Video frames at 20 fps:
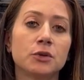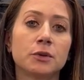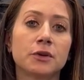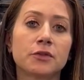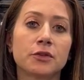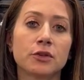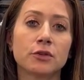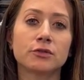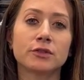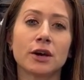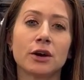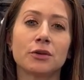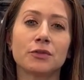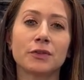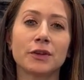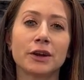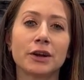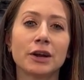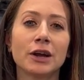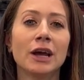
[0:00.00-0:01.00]
but for those out
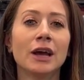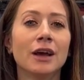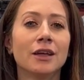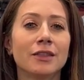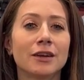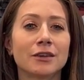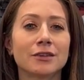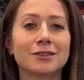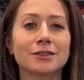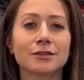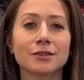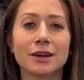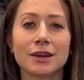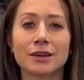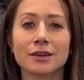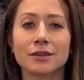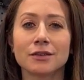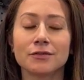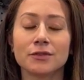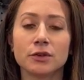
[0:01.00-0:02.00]
there that are still kind
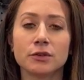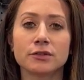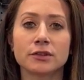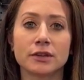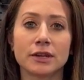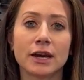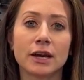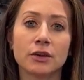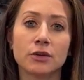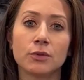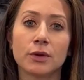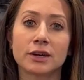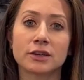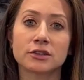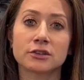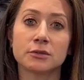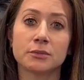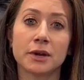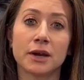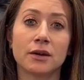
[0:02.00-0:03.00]
of confused on how you
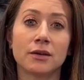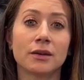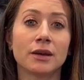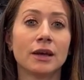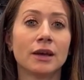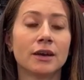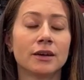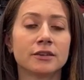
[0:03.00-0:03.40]
actually mount